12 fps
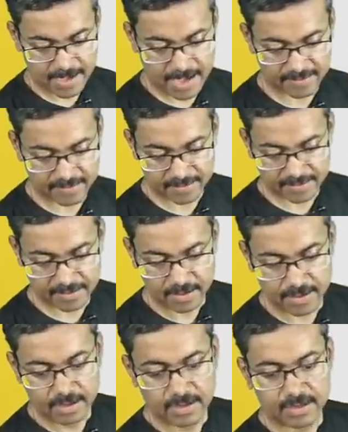Yes.
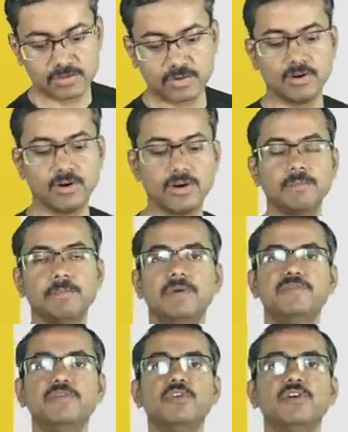So
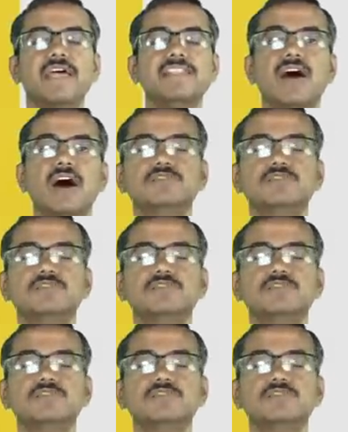before, at